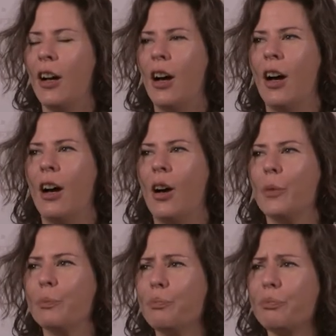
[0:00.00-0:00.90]

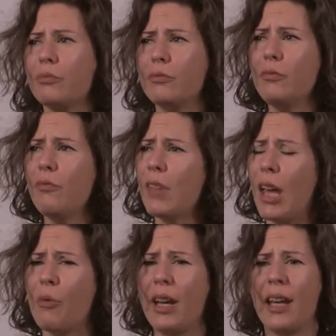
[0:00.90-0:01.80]
And
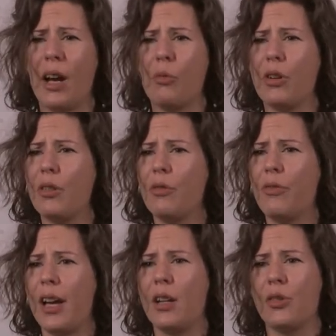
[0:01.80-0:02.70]
right now we're
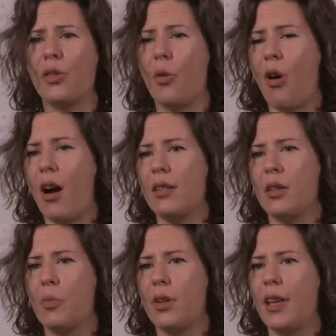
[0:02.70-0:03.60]
fighting so hard
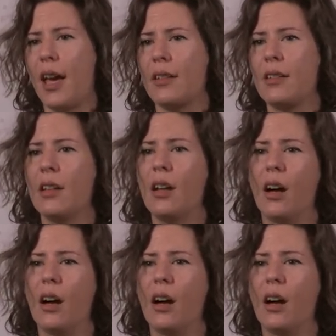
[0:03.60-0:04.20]
to protect